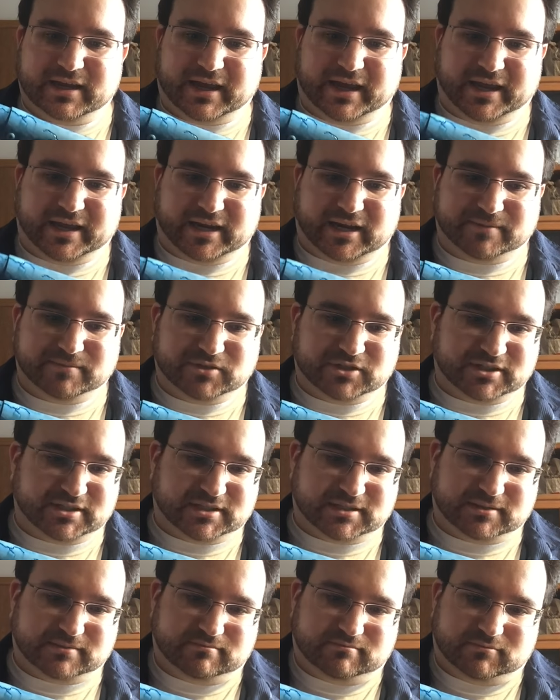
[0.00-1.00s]
and I'm
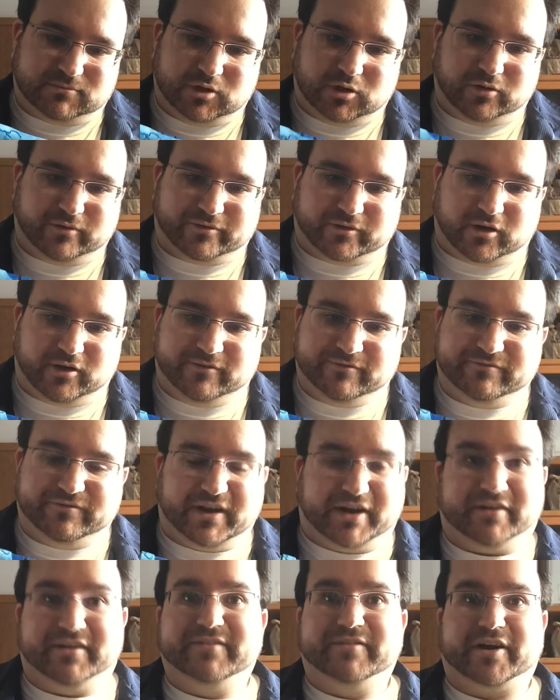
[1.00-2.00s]
just overall
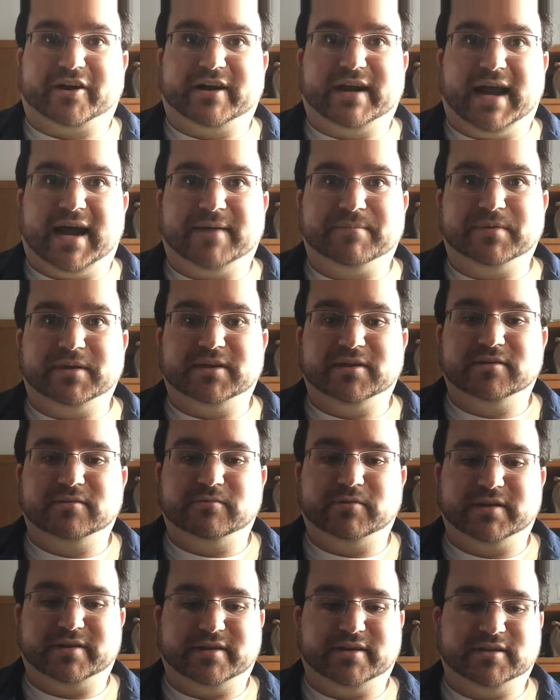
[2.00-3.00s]
very, very happy
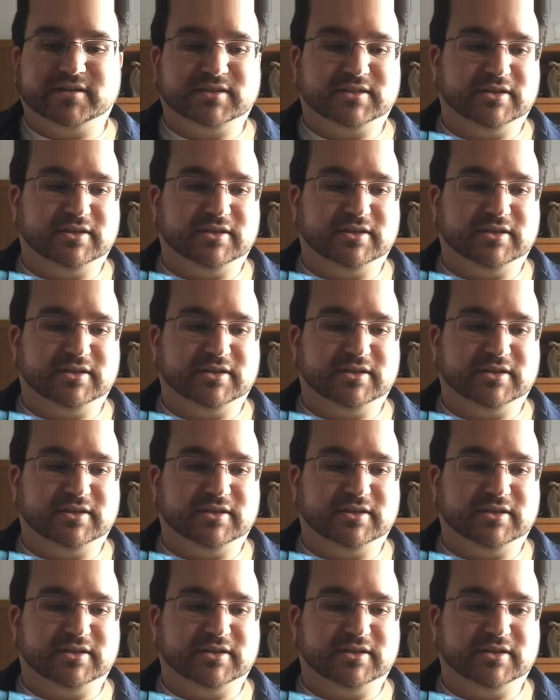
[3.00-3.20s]
with it.